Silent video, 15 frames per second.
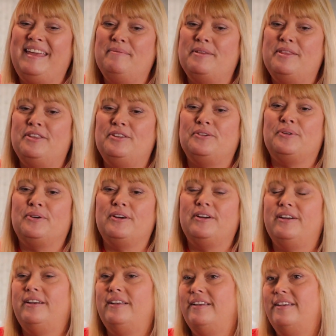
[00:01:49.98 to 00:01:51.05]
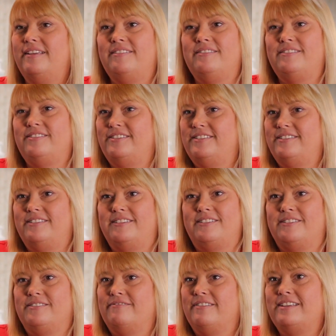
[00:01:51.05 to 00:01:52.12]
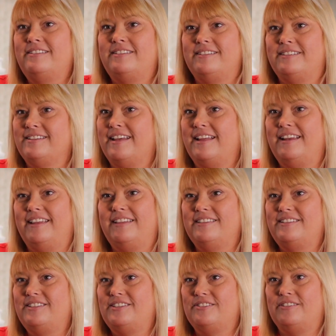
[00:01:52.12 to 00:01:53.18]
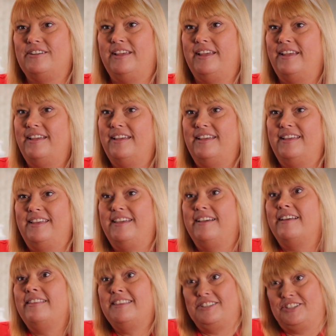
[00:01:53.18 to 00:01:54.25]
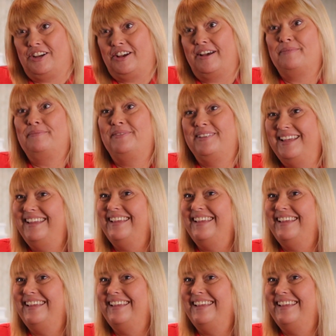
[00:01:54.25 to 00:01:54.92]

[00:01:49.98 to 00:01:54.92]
came in the door, and, and just the rest is kind of history. He got the job.